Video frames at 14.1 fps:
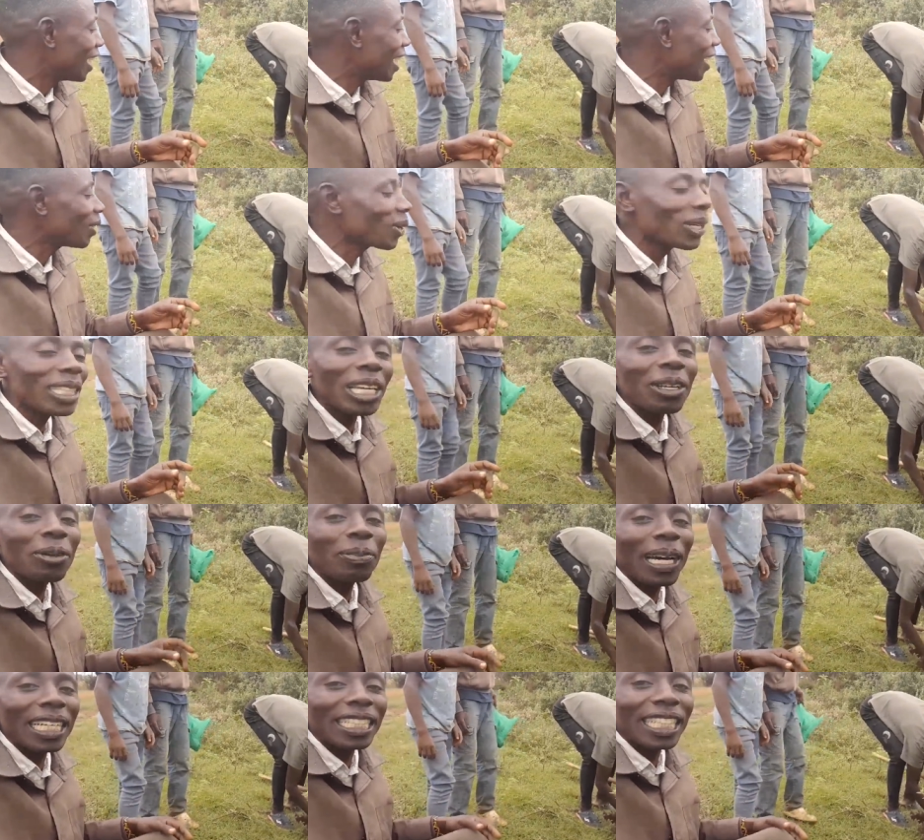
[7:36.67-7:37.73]
And what are you
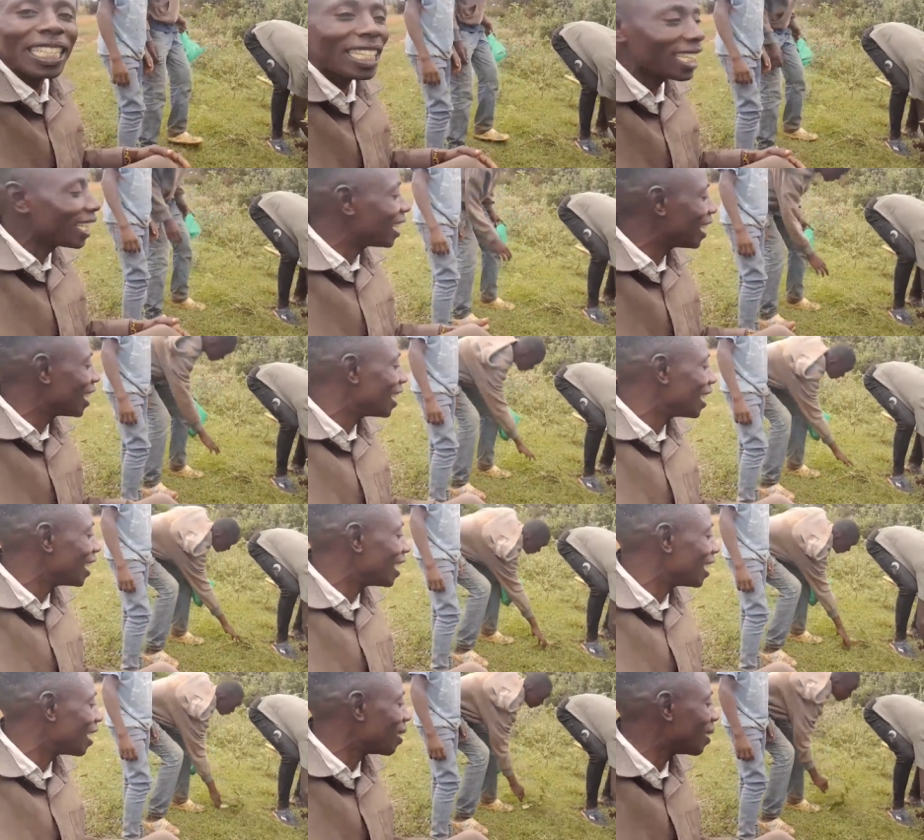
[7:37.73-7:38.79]
planting?
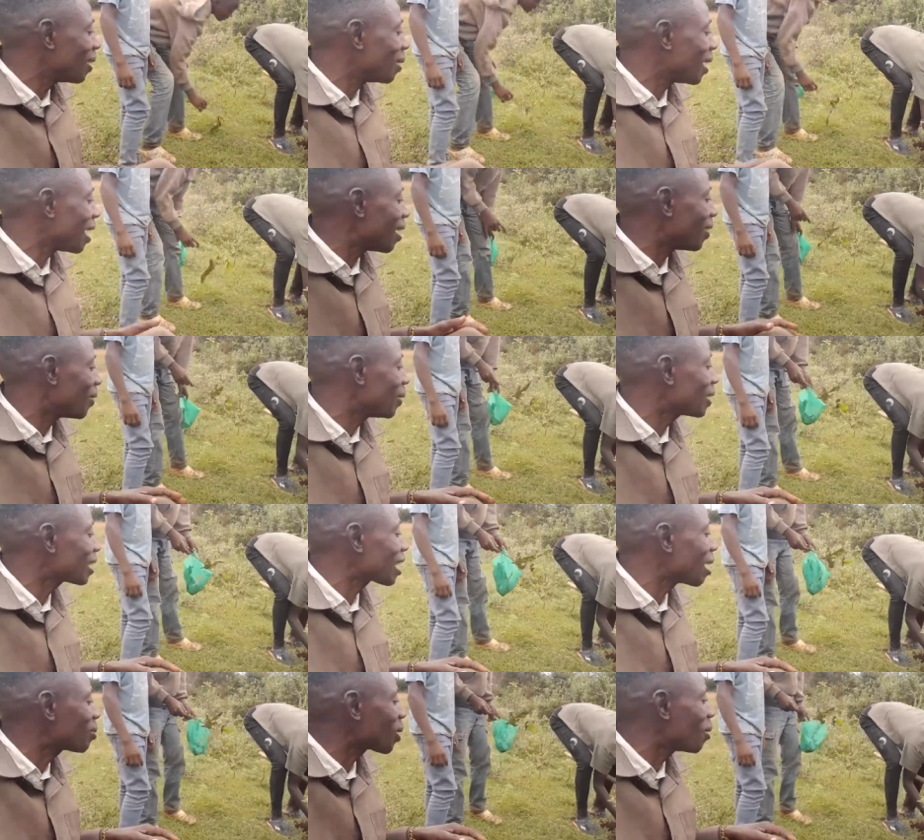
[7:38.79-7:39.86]
Which
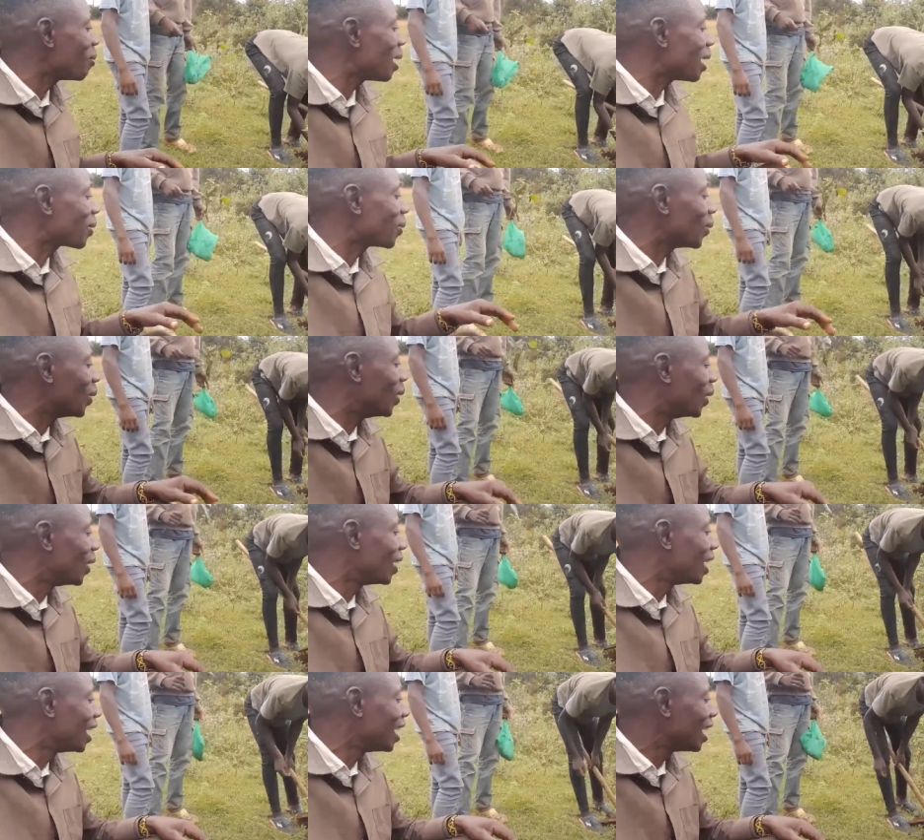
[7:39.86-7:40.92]
types of mango?
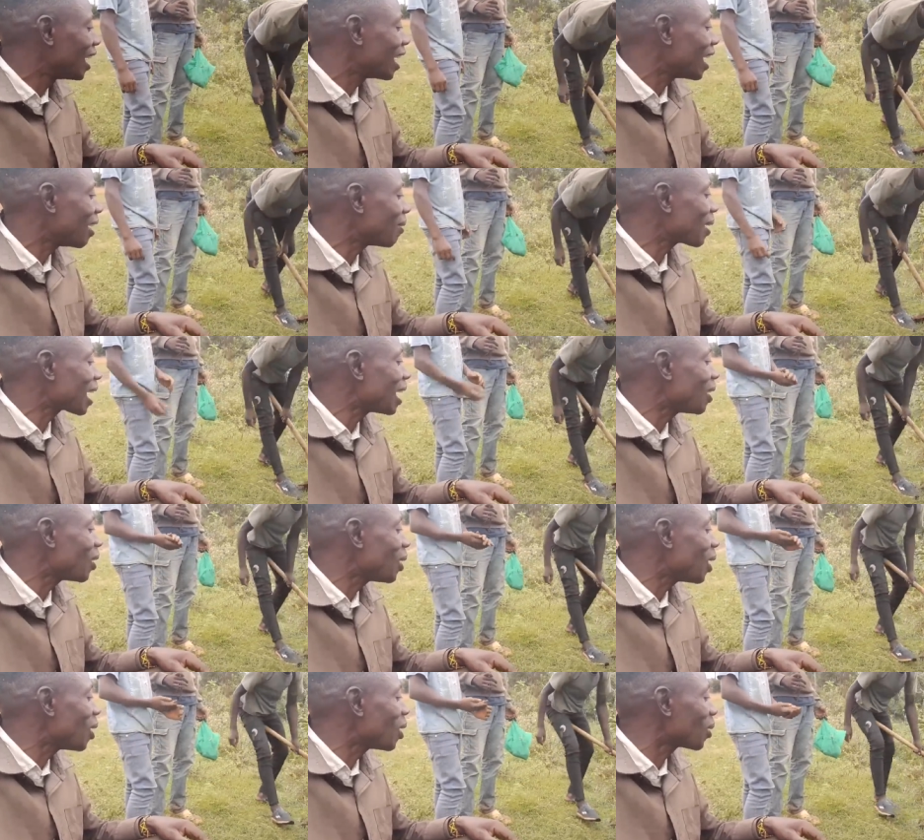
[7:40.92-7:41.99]
Avocado
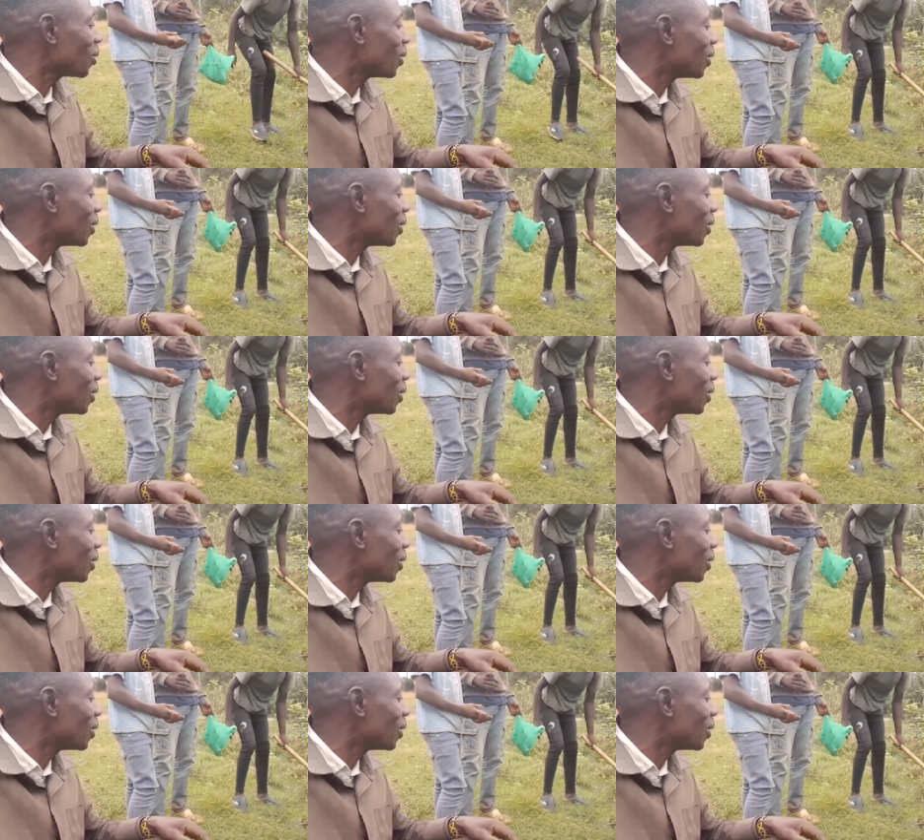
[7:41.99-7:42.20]
or?